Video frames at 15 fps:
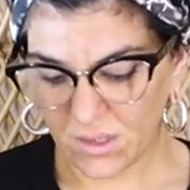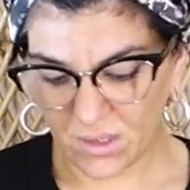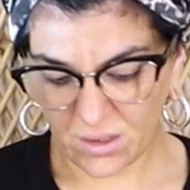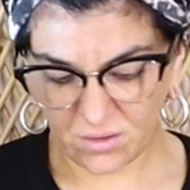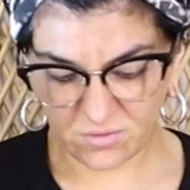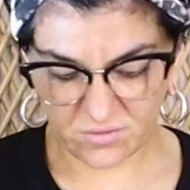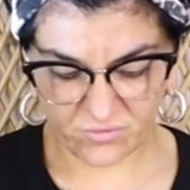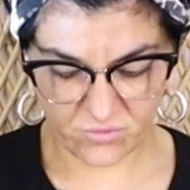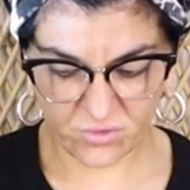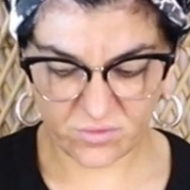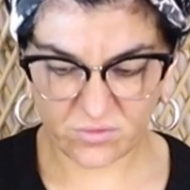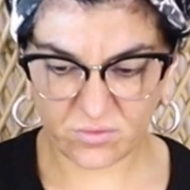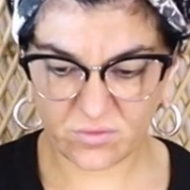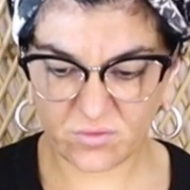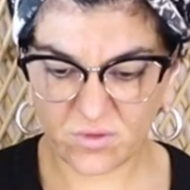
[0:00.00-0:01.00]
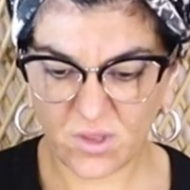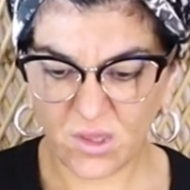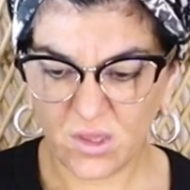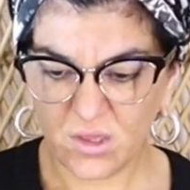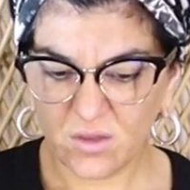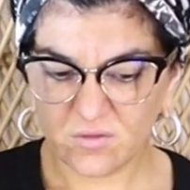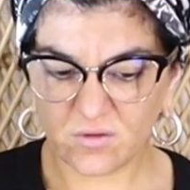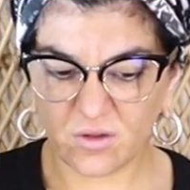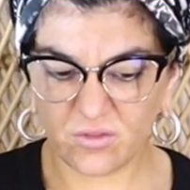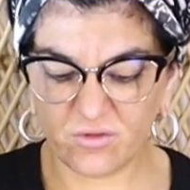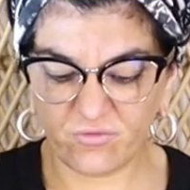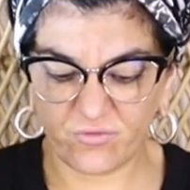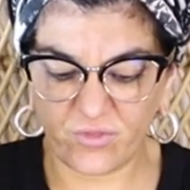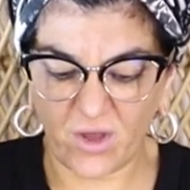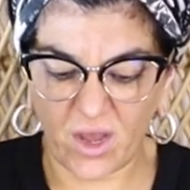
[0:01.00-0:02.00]
Ace of Crystals. So
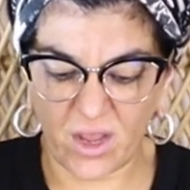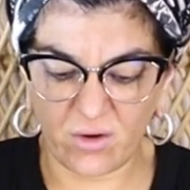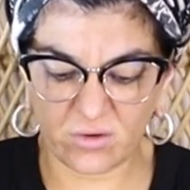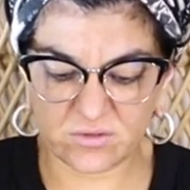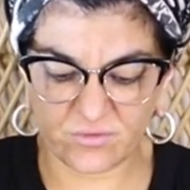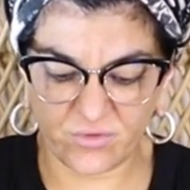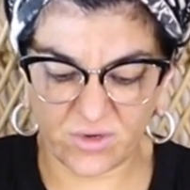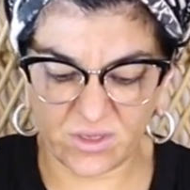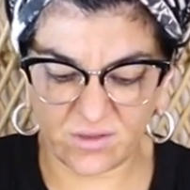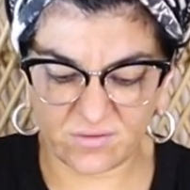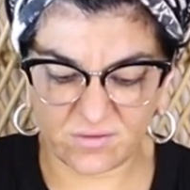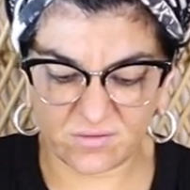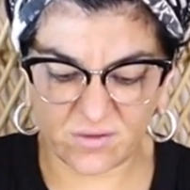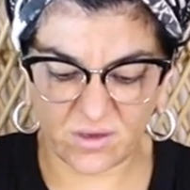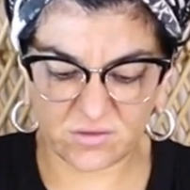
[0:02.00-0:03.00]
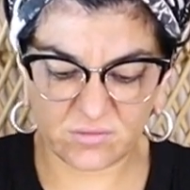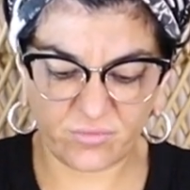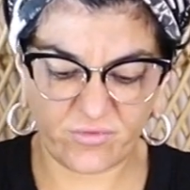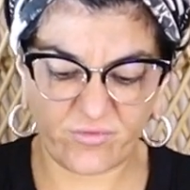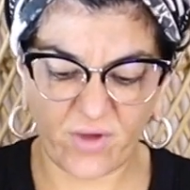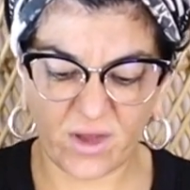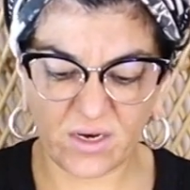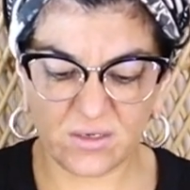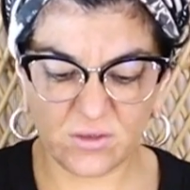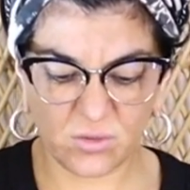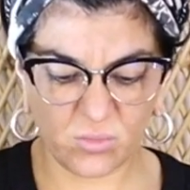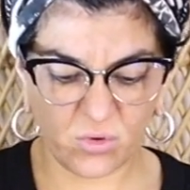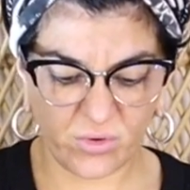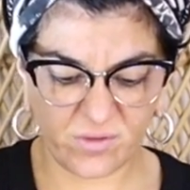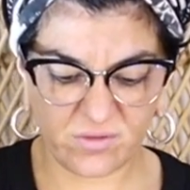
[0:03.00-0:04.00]
the Higher Octave reading is designed to provide a little
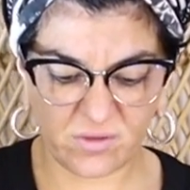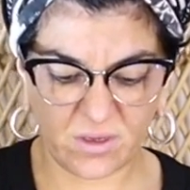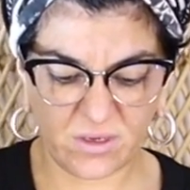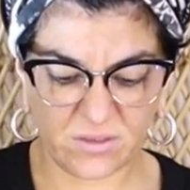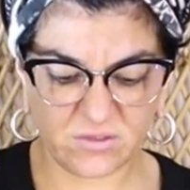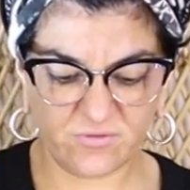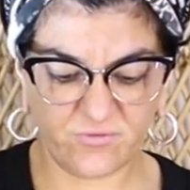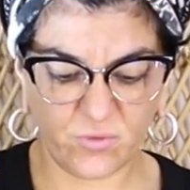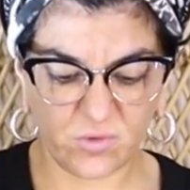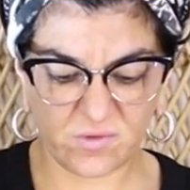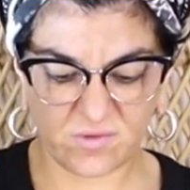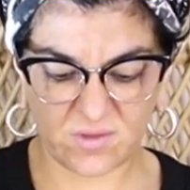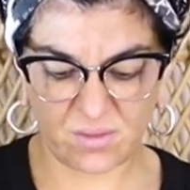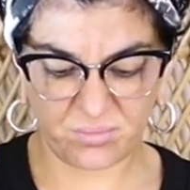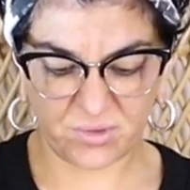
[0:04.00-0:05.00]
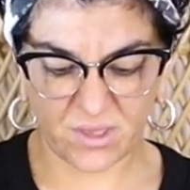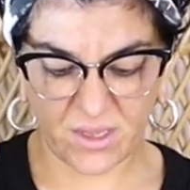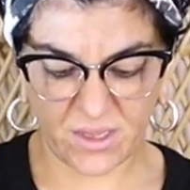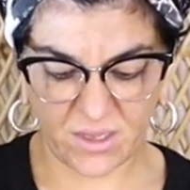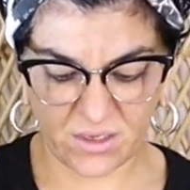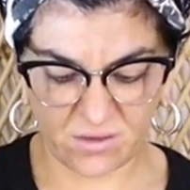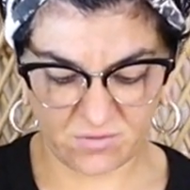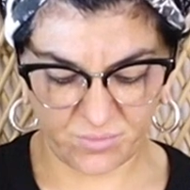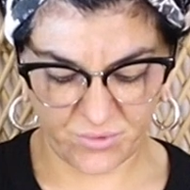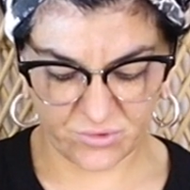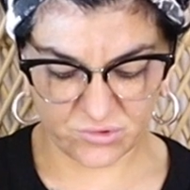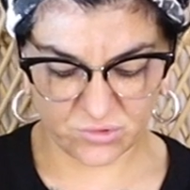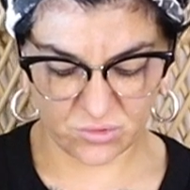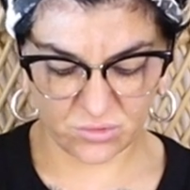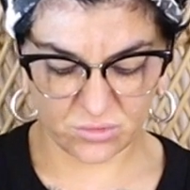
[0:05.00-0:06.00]
more insight into forces at play, any
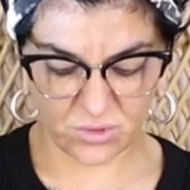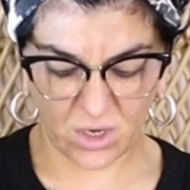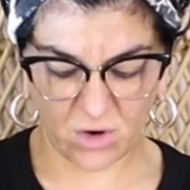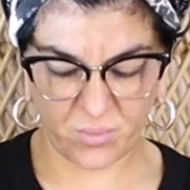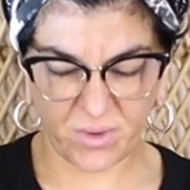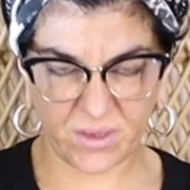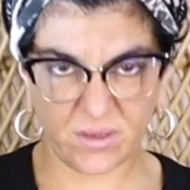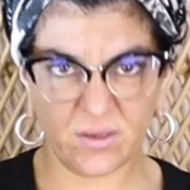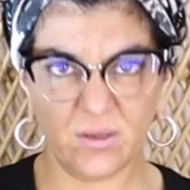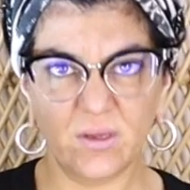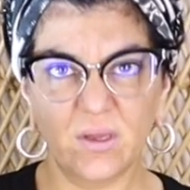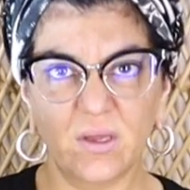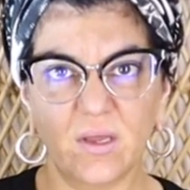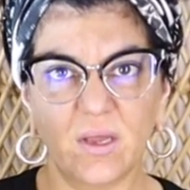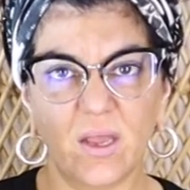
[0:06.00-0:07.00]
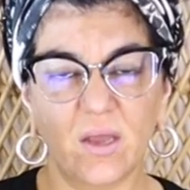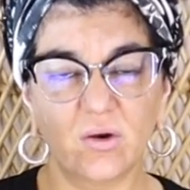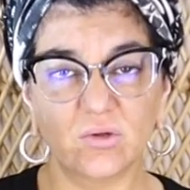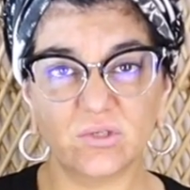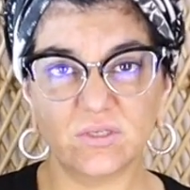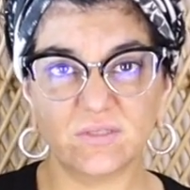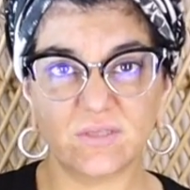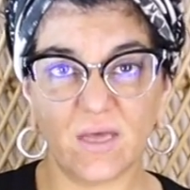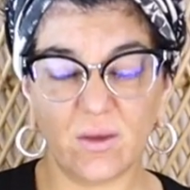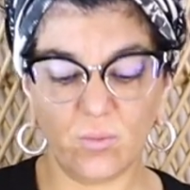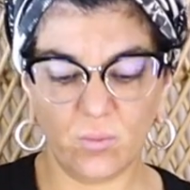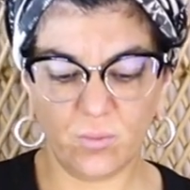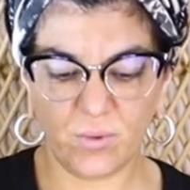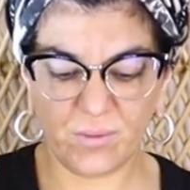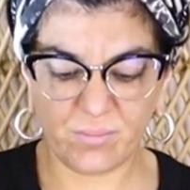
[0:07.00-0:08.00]
spiritual karmic energies
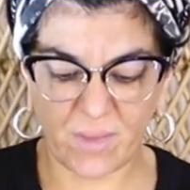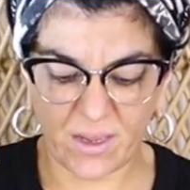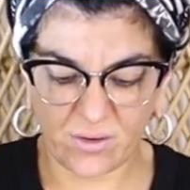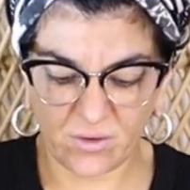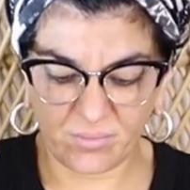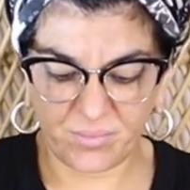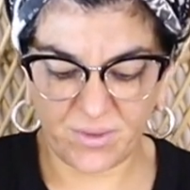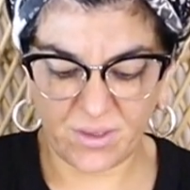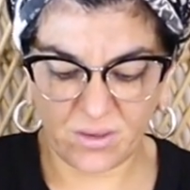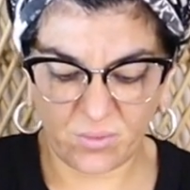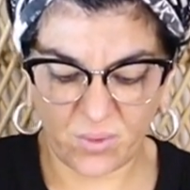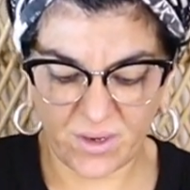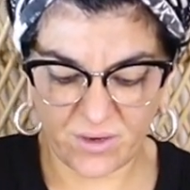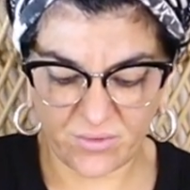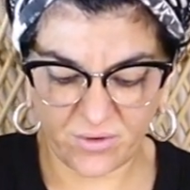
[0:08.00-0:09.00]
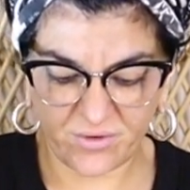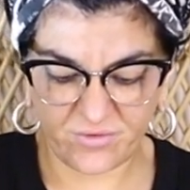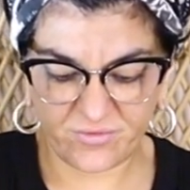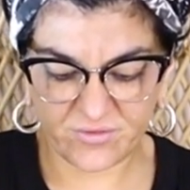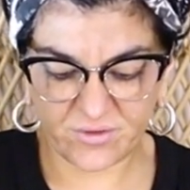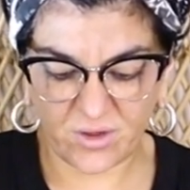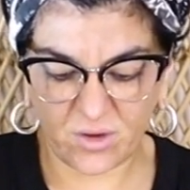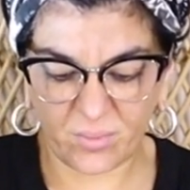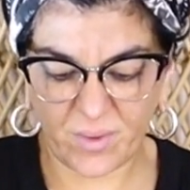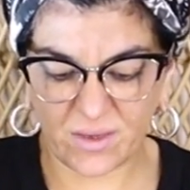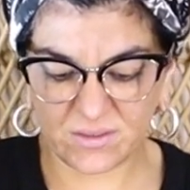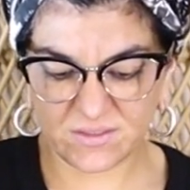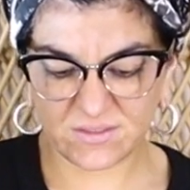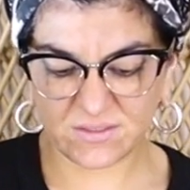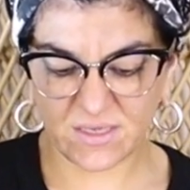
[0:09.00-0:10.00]
that we may not be aware of, to help
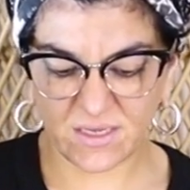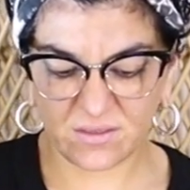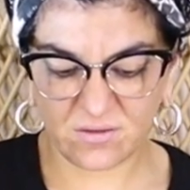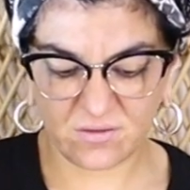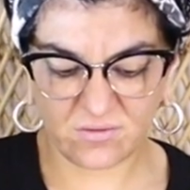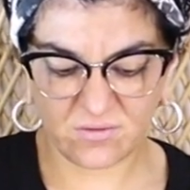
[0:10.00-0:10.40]
understand the